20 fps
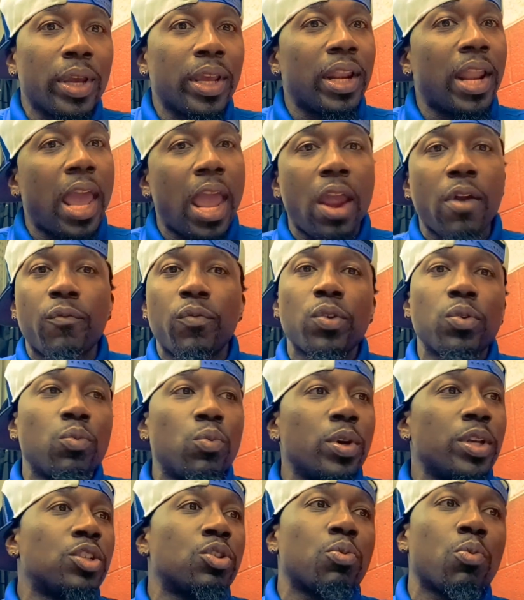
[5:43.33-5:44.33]
in every
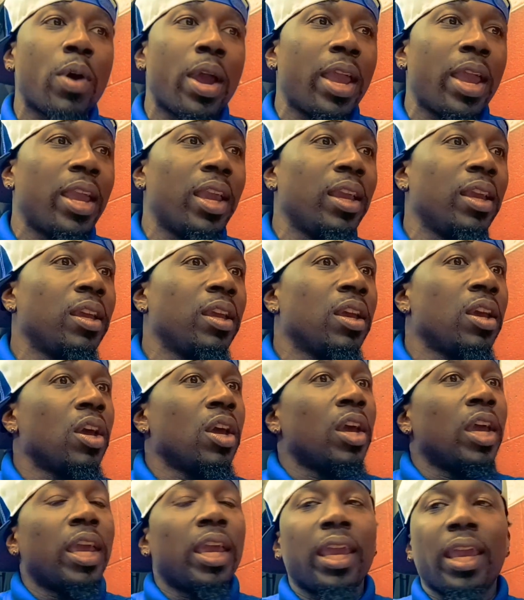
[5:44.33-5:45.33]
which way
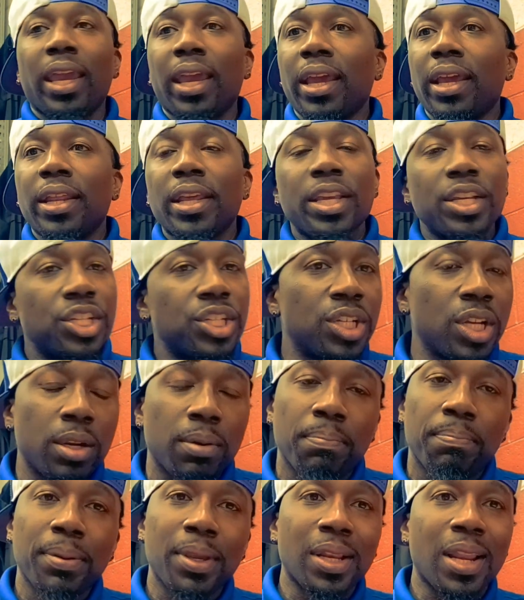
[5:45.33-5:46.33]
and it
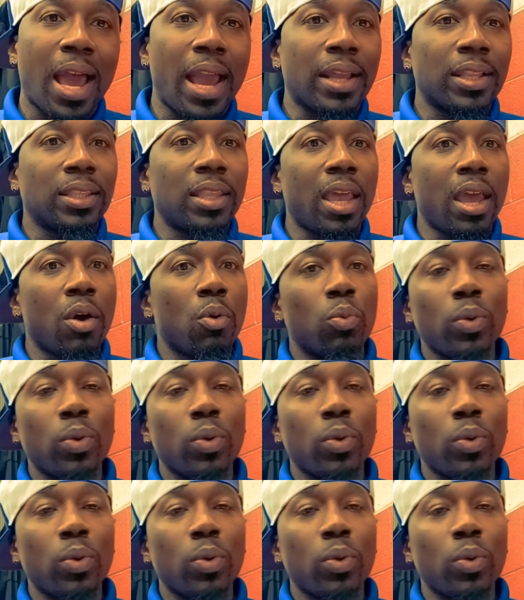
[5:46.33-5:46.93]
shouldn't be like that.